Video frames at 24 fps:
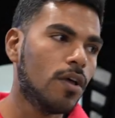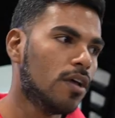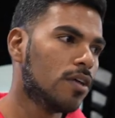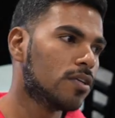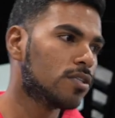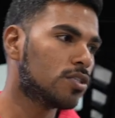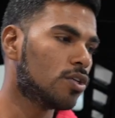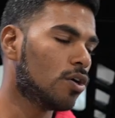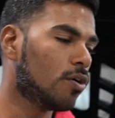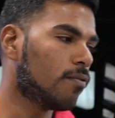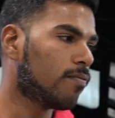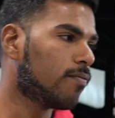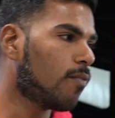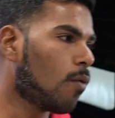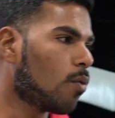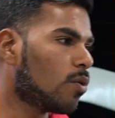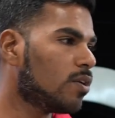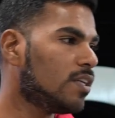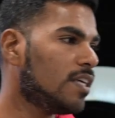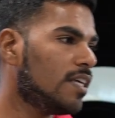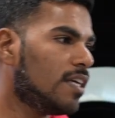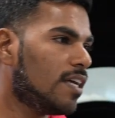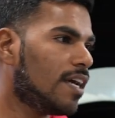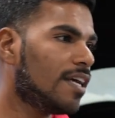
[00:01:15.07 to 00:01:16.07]
So for
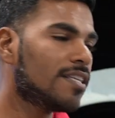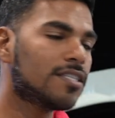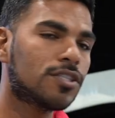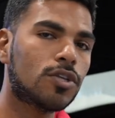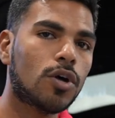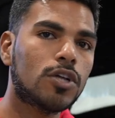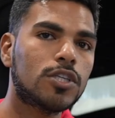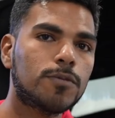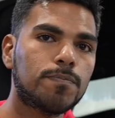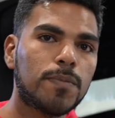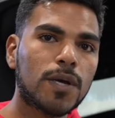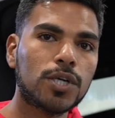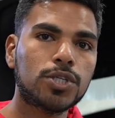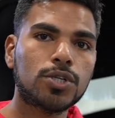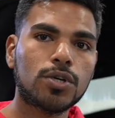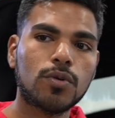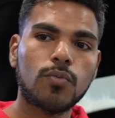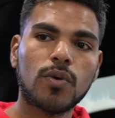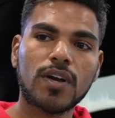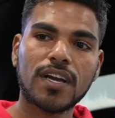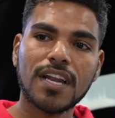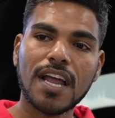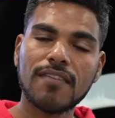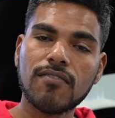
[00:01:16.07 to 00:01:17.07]
the installed special,
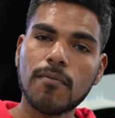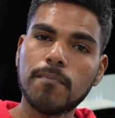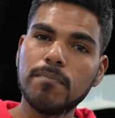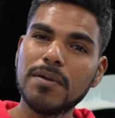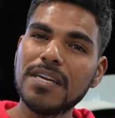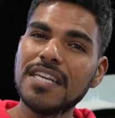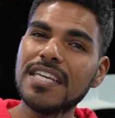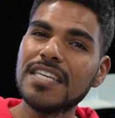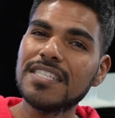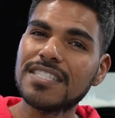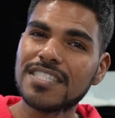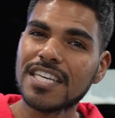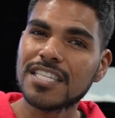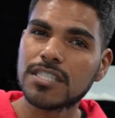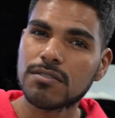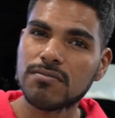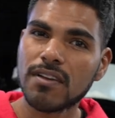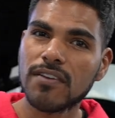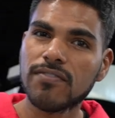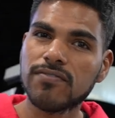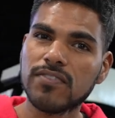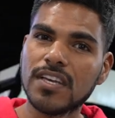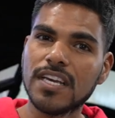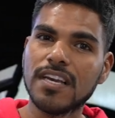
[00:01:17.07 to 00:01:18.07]
we're gonna have a
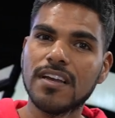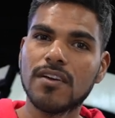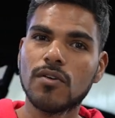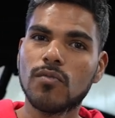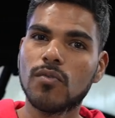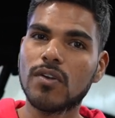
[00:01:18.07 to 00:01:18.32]
BD650.